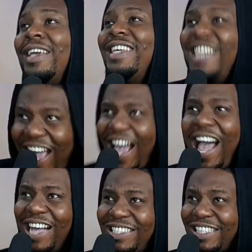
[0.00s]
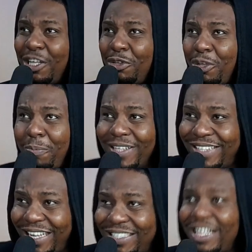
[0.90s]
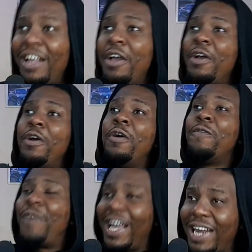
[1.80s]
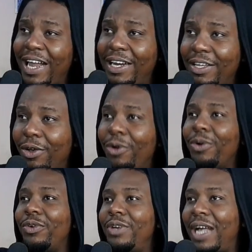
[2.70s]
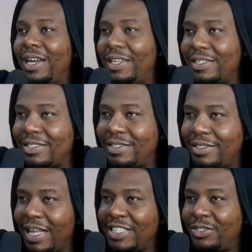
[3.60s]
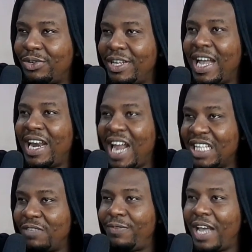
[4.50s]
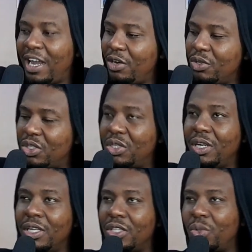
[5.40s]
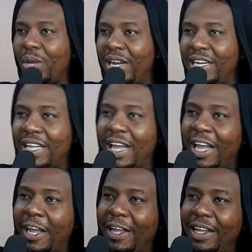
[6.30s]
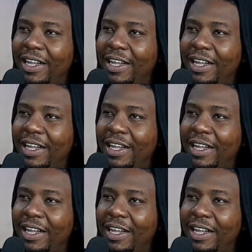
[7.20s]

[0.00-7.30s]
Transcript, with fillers: Yeah, 62%. Finally, oh, look at this. Estonia, Latvia, Lithuania.